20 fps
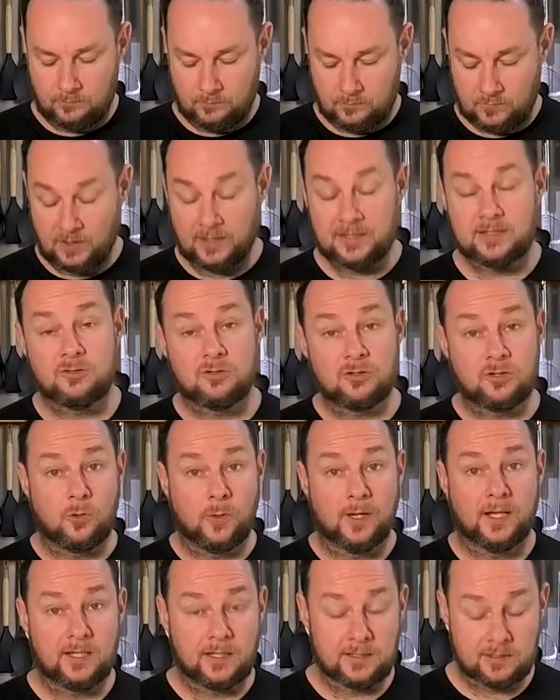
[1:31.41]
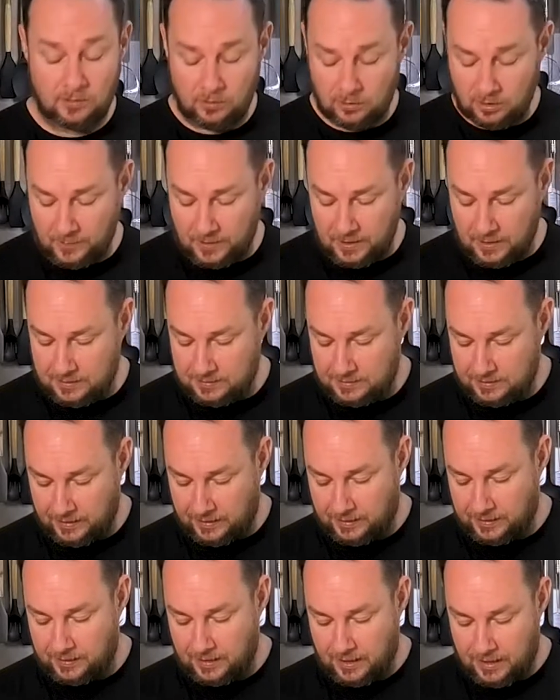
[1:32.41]
So let's just quickly talk about our
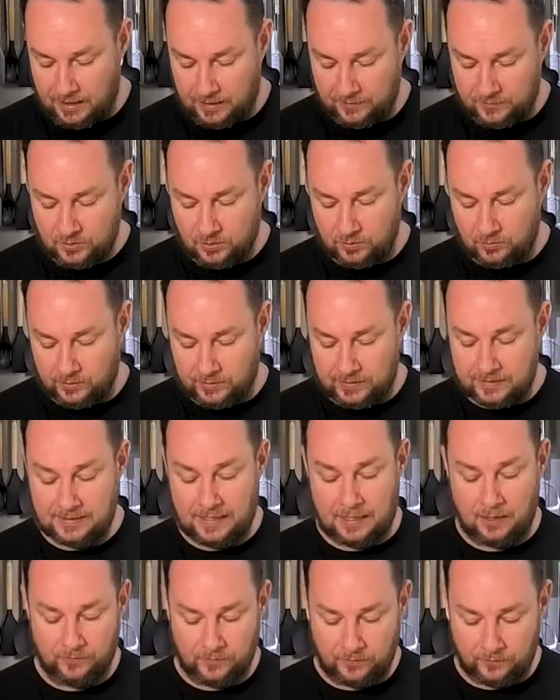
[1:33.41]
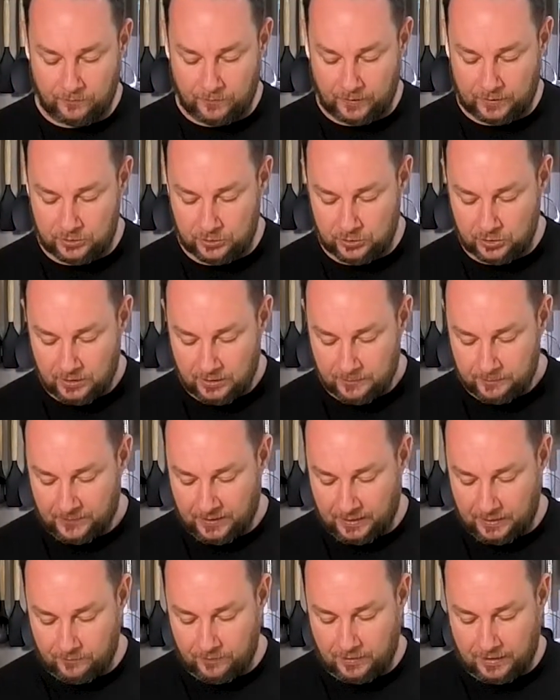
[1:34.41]
steak. I've took this out of the fridge
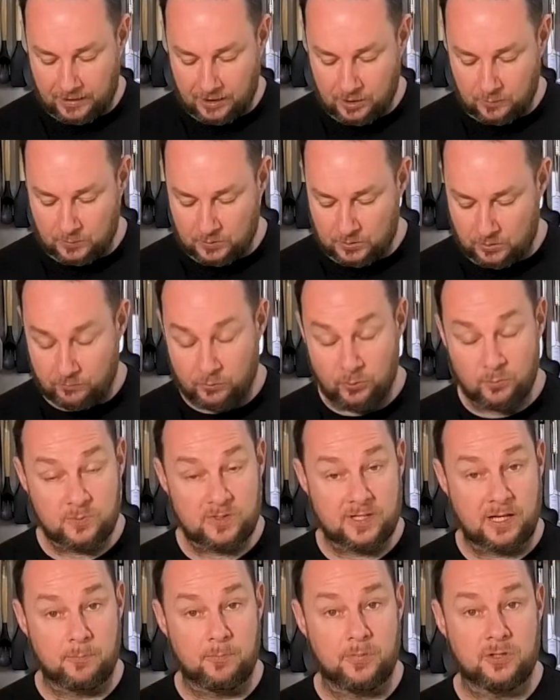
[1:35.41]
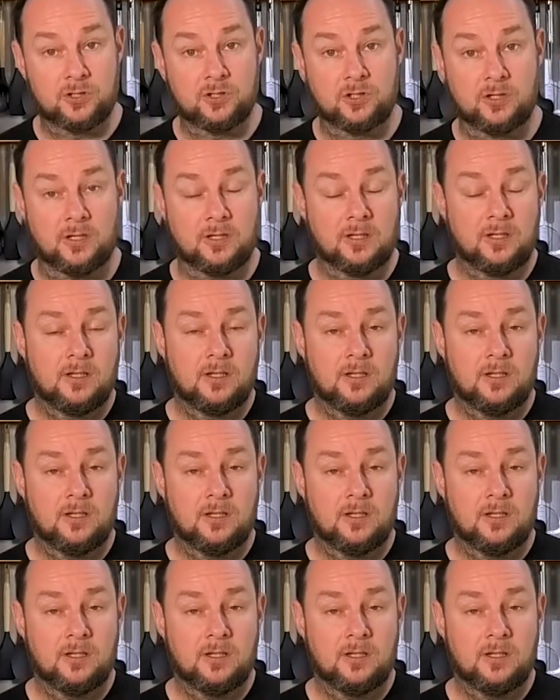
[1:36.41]
and I've let it come to room temperature.